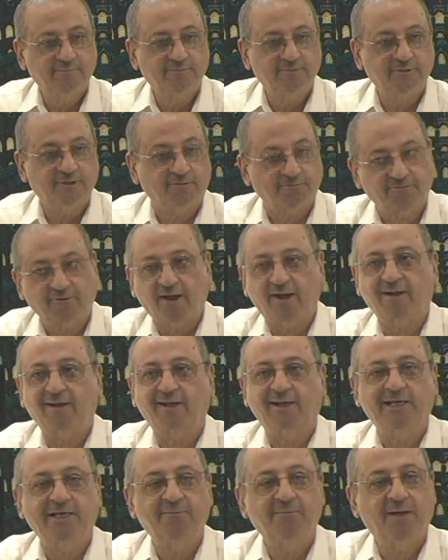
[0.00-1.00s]
the Fa
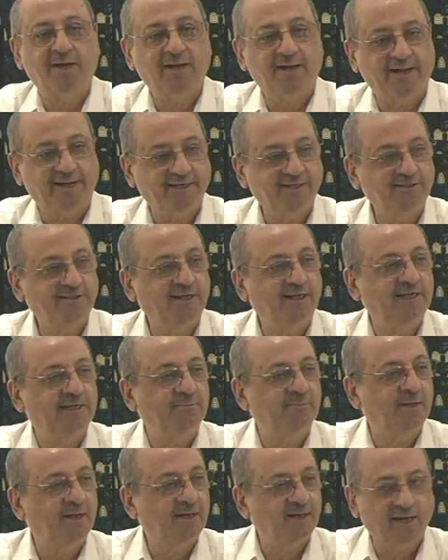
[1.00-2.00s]
Kalima, Ain
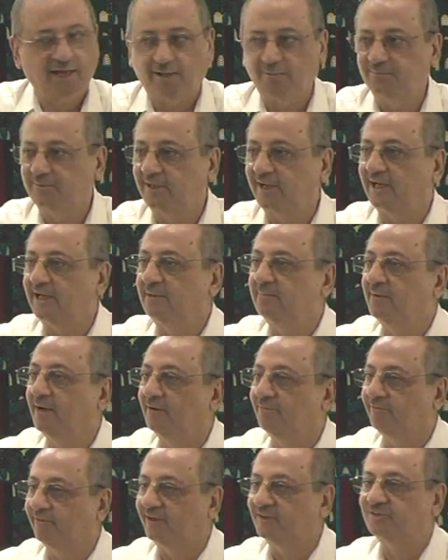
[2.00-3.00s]
Kalima, Lam
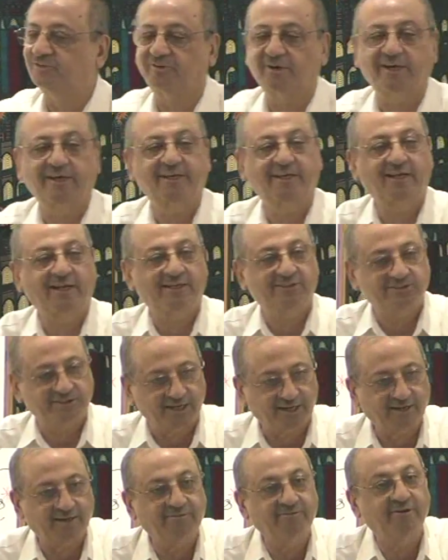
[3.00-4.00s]
Kalima, first radical,
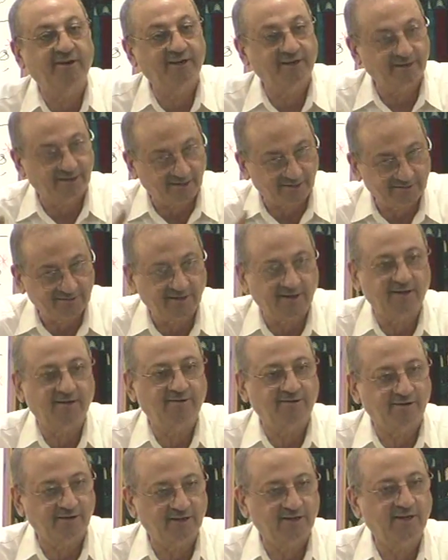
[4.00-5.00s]
second radical, third
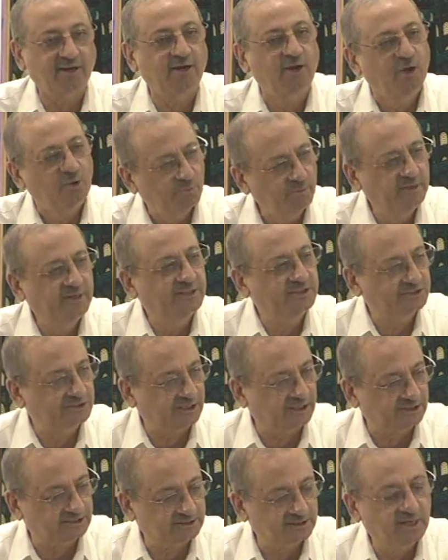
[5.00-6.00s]
radical, we
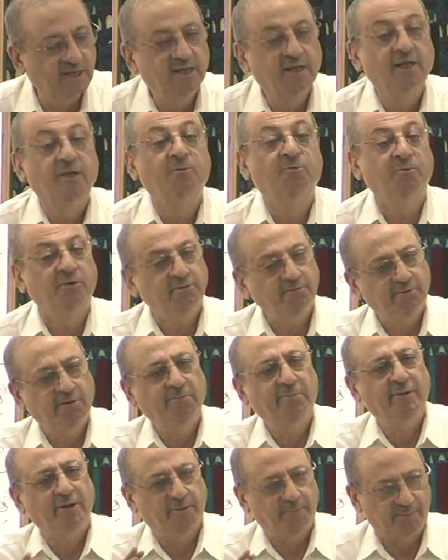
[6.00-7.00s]
discussed. We will
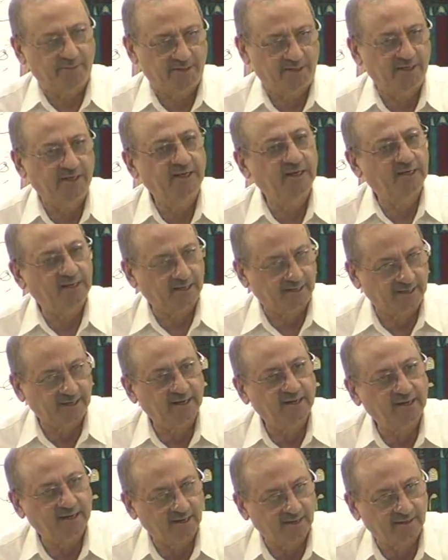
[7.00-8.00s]
be repeating it
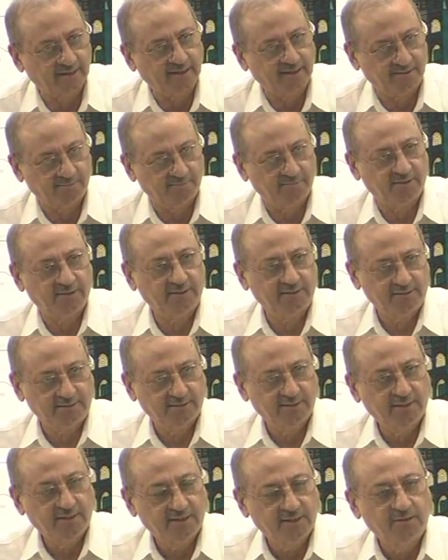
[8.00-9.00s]
again and again, brother.
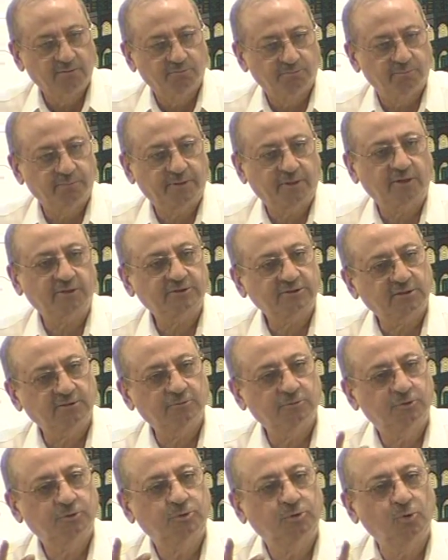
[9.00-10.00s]
Because
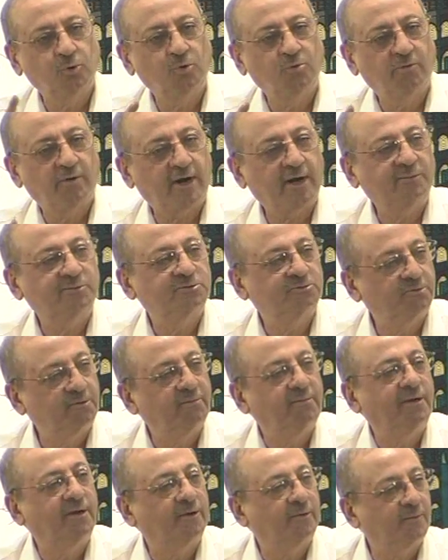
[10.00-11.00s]
two verbs we
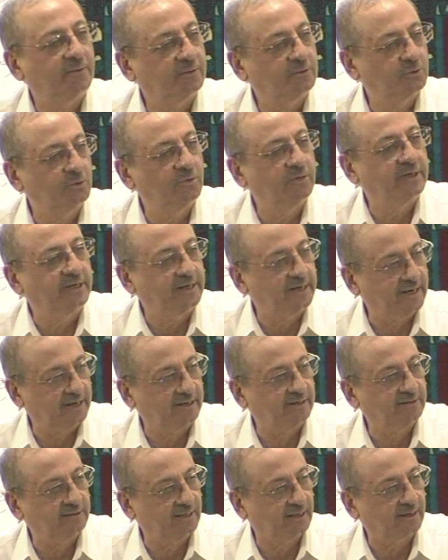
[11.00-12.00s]
will do it here
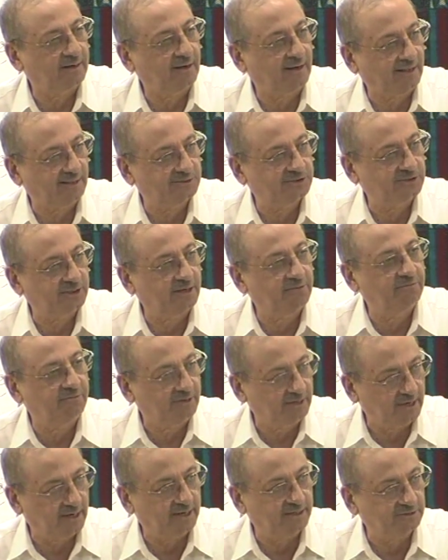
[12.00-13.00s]
in the class,
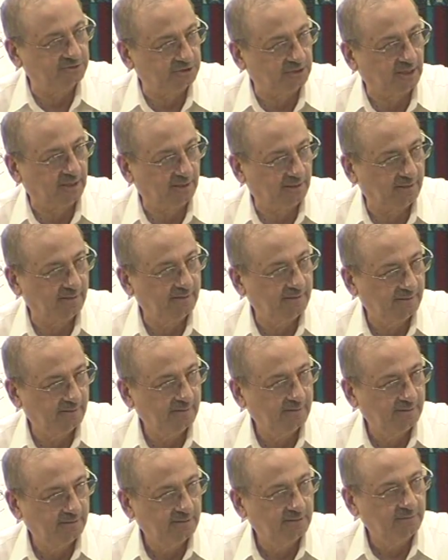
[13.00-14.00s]
every day, inshallah.
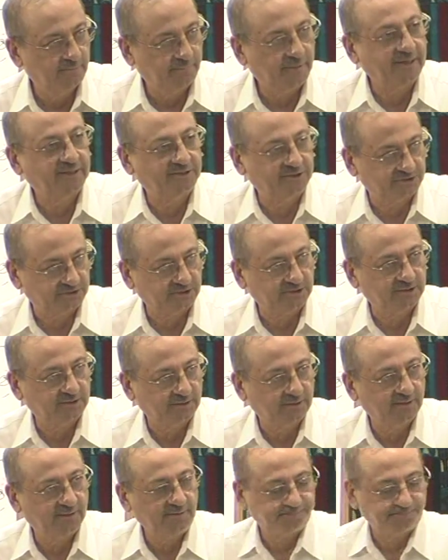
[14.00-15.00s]
Practice it.
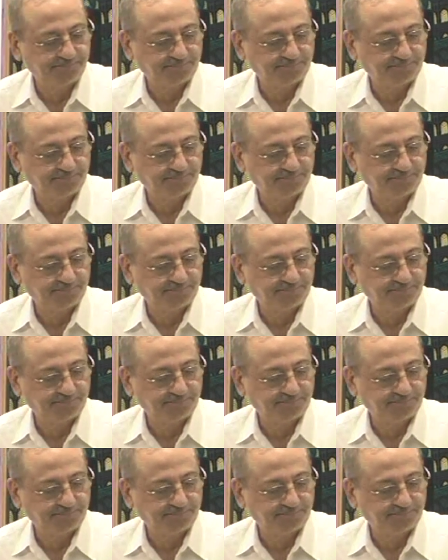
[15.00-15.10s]
Huh?